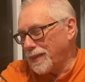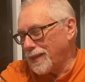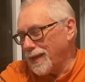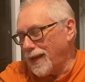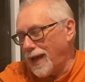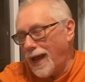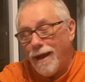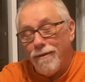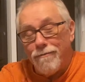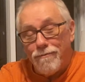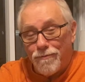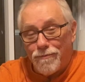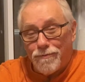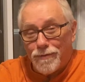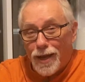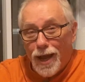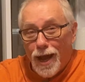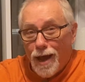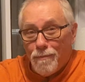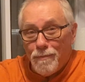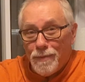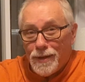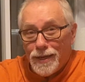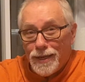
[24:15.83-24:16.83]
I've
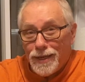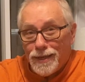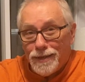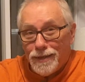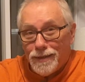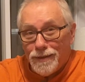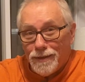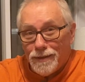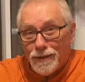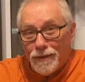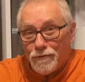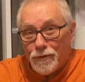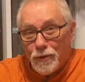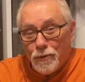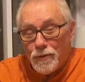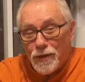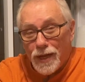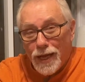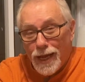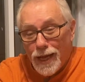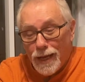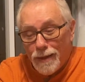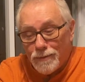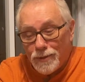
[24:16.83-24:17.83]
commented a few
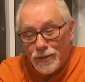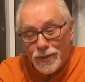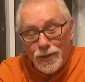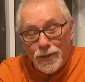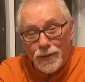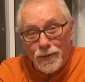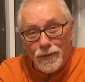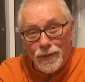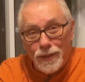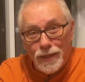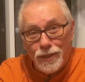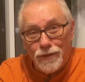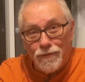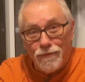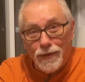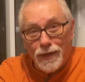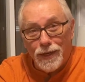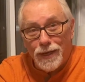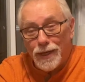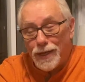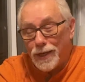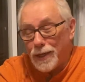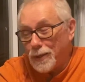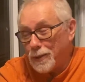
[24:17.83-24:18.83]
times on these
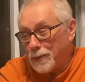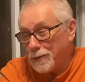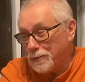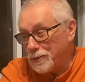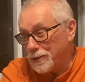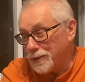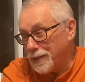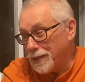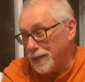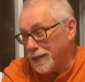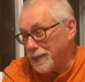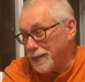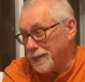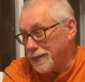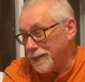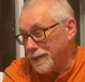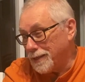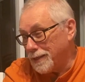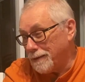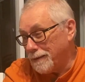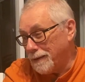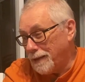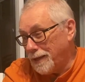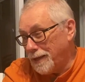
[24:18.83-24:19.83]
videos
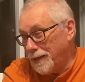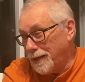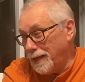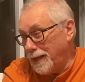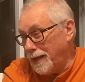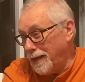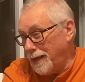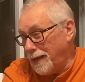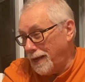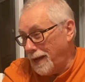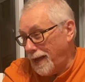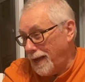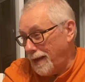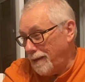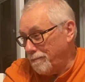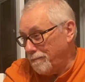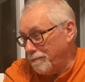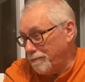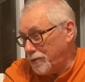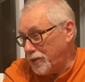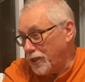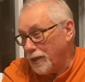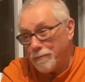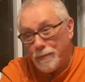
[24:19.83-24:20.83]
that
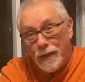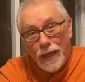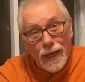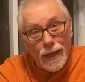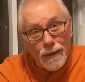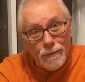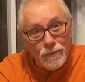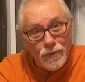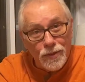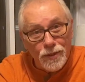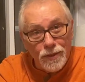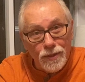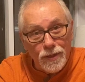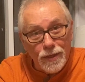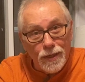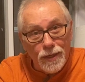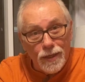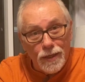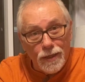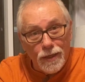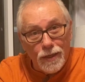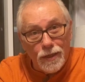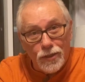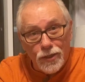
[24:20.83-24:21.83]
I'm sometimes
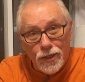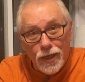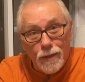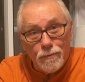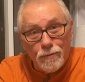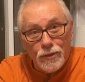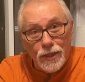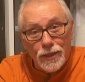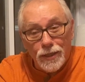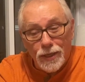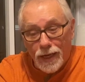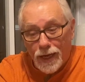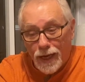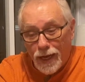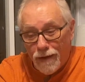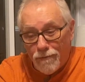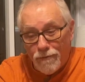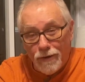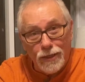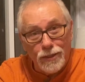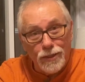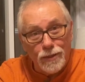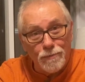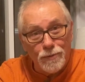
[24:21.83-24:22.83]
subject to
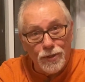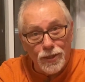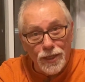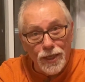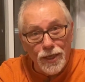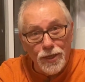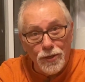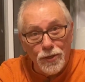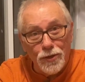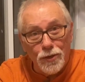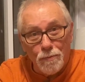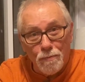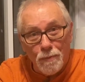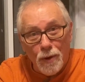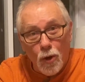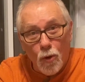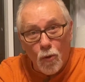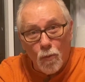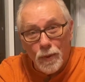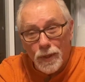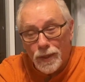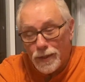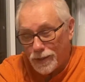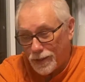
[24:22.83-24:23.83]
having some senior
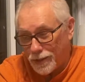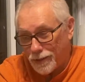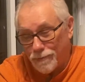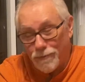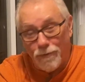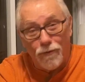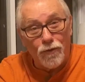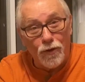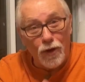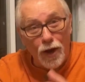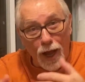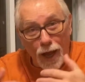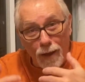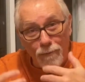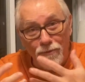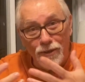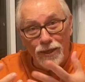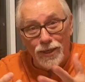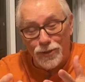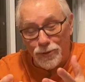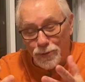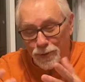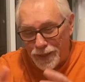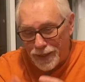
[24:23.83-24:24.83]
moments for
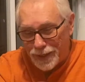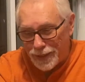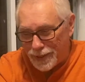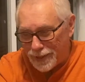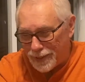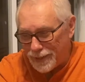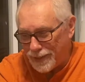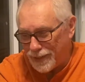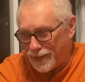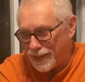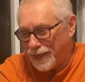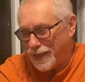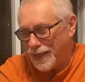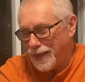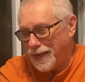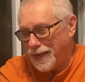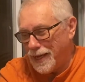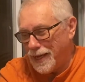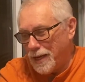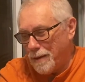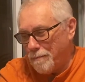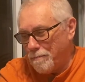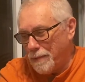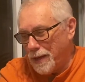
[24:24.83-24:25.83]
obvious reasons.
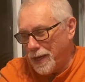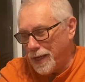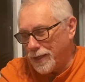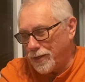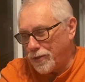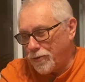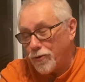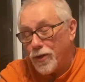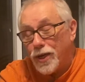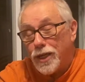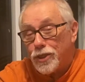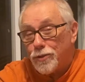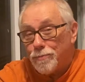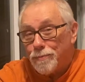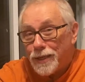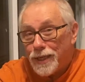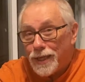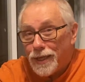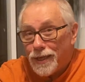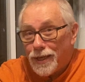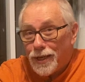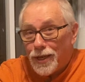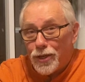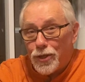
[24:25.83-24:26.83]
But trust
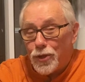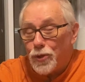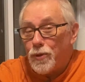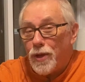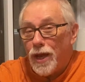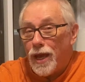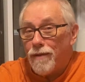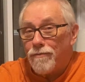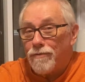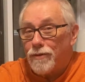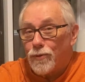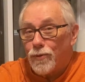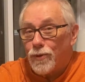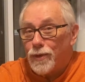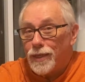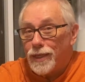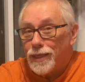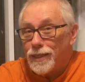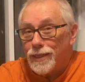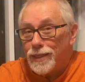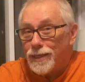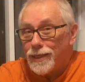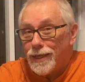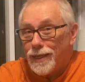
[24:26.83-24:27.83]
me, you haven't
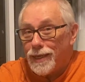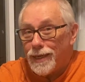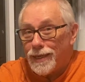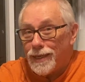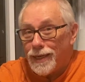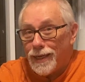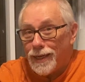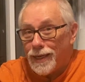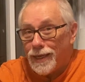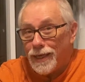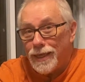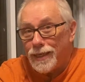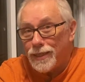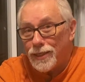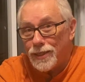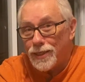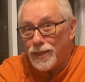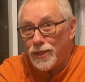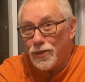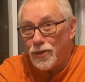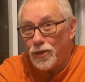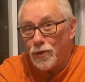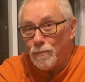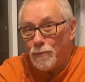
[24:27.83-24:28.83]
really seen any
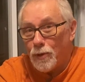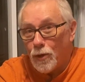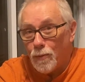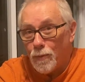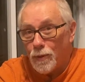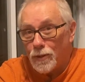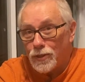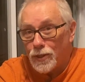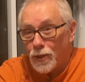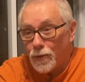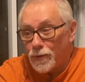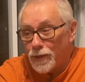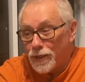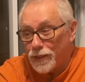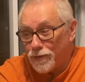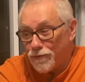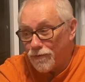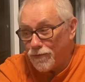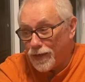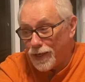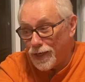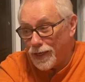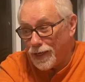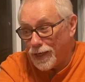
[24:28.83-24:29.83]
senior moments on these
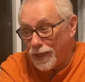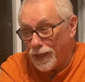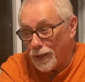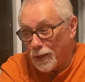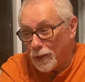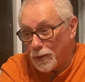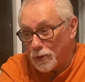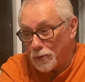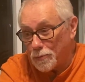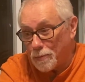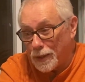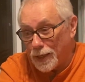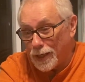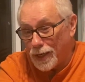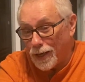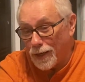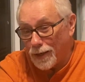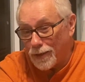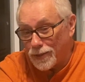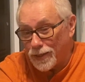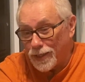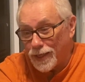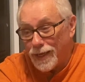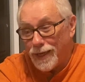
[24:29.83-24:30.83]
videos
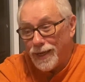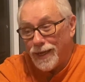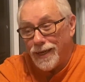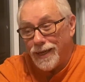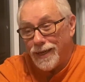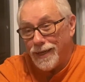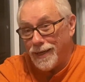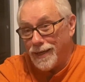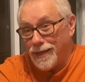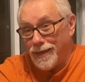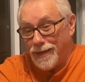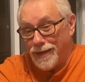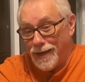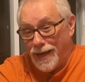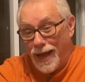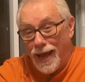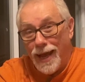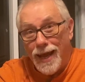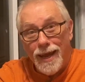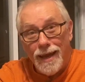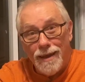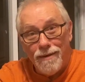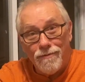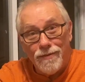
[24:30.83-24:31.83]
because I
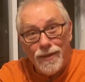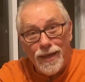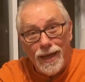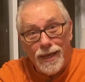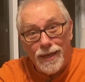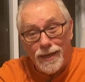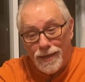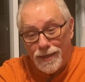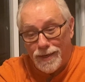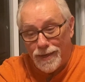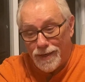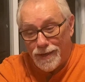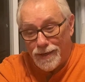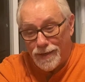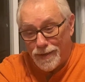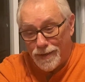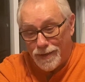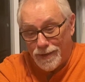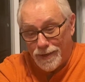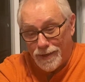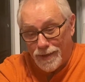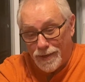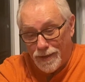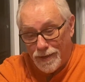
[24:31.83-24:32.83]
have
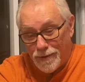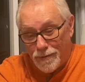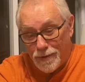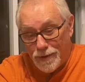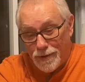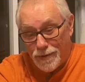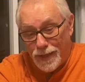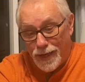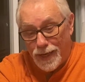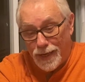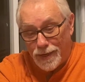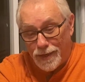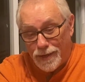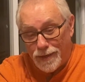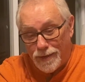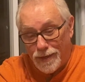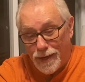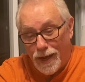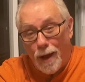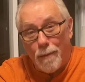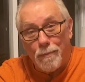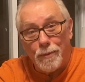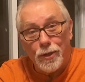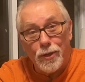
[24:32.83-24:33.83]
that
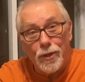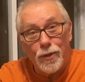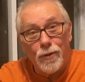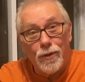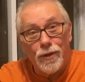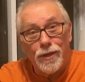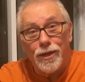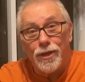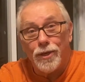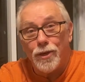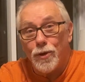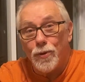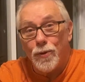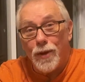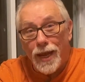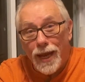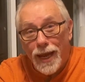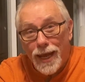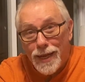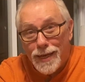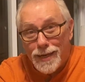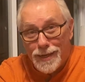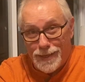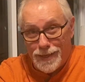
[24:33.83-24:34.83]
opportunity to
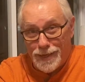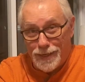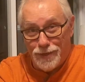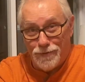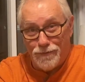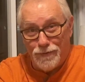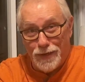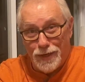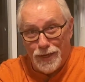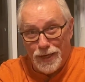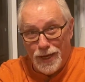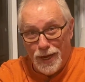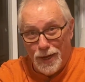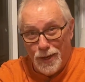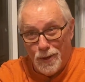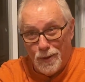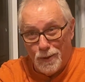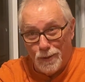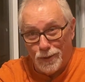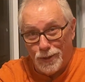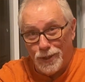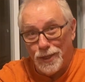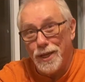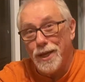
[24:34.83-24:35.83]
edit these
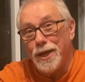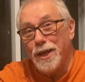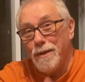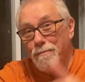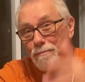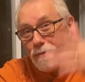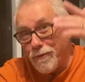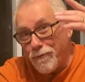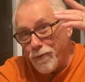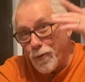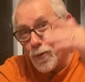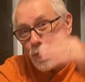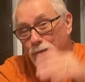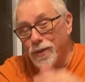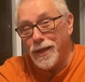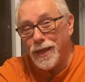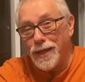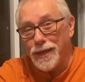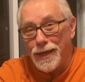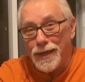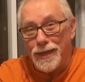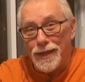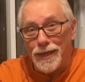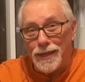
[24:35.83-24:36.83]
videos before
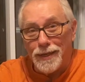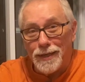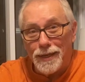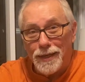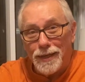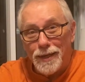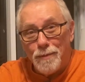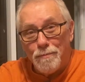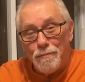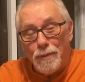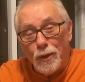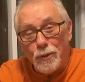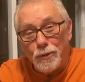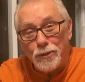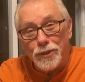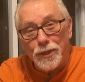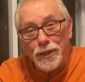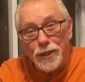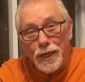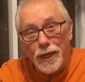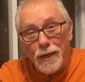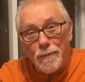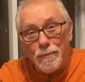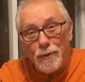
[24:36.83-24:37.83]
they get
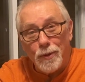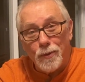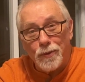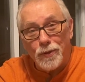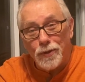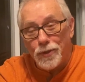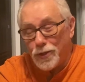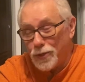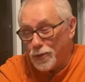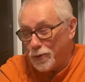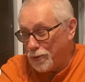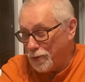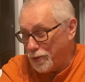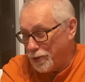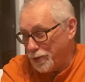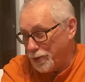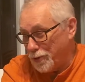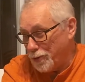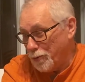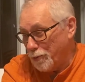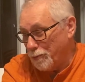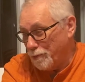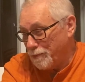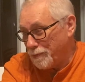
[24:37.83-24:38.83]
posted up onto
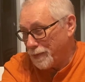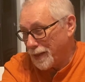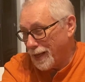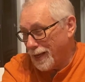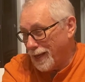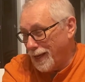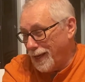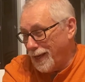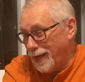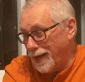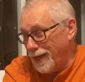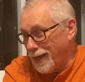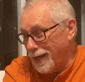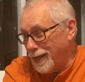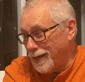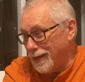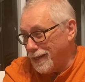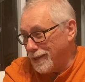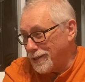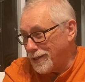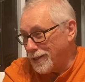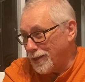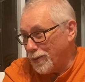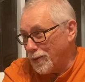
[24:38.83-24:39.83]
YouTube.
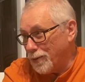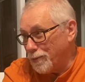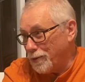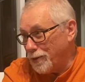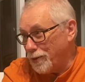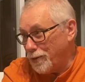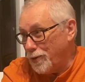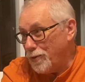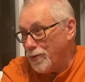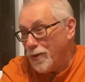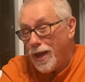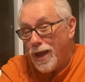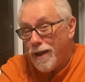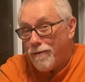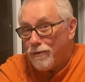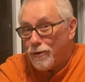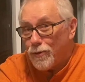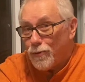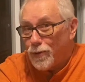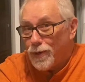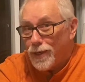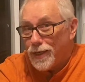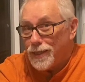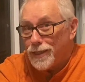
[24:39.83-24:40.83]
And so you haven't
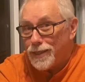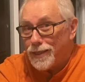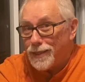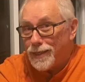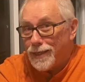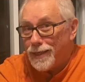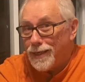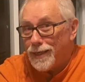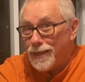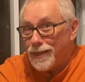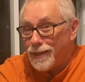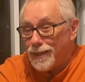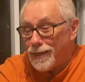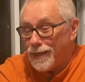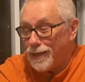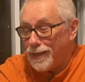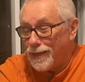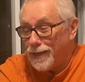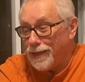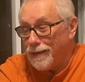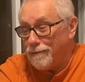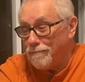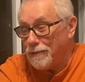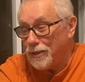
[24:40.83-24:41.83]
really seen
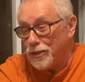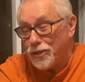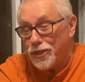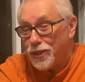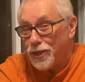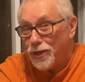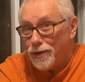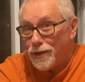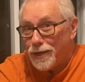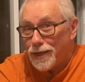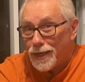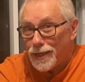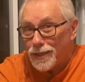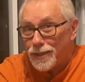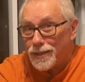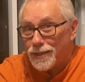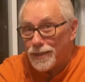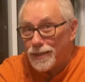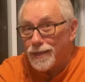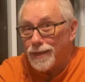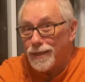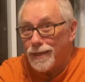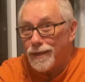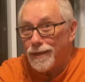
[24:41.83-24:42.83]
any serious
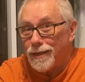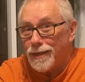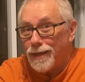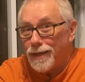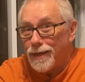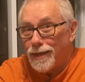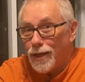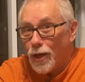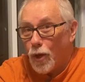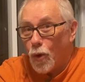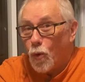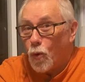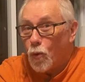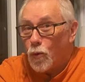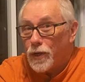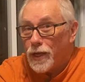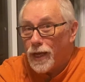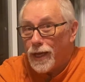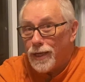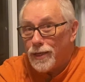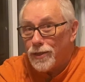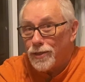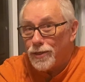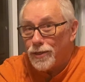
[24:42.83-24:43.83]
old
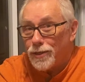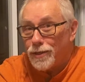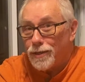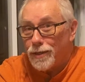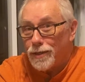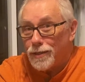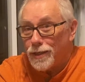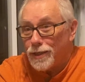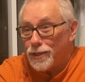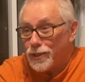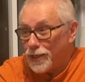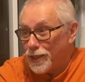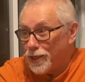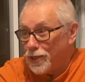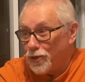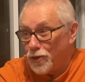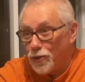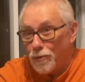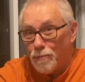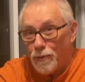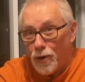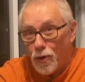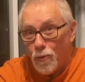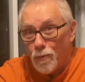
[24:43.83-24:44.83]
gazer
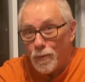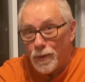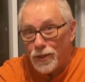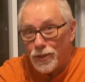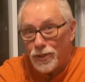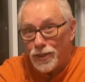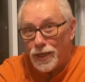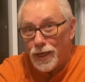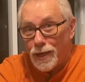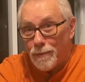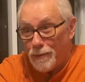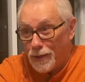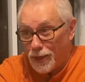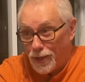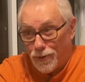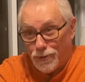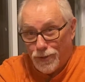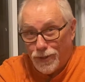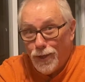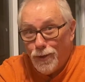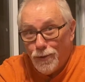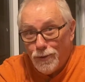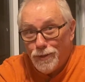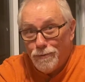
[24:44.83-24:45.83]
senior moments yet
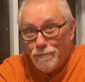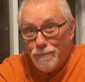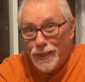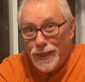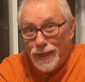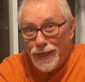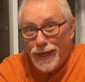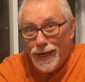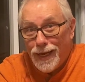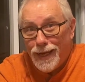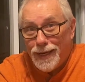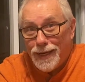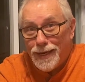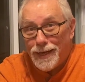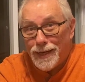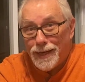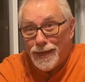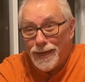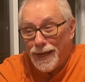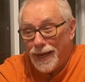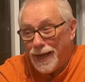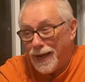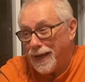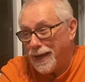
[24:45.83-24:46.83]
because those have been
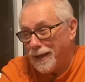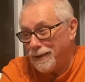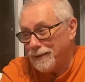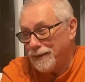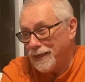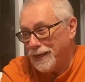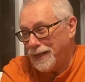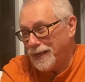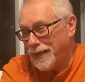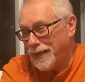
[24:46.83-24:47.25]
edited out.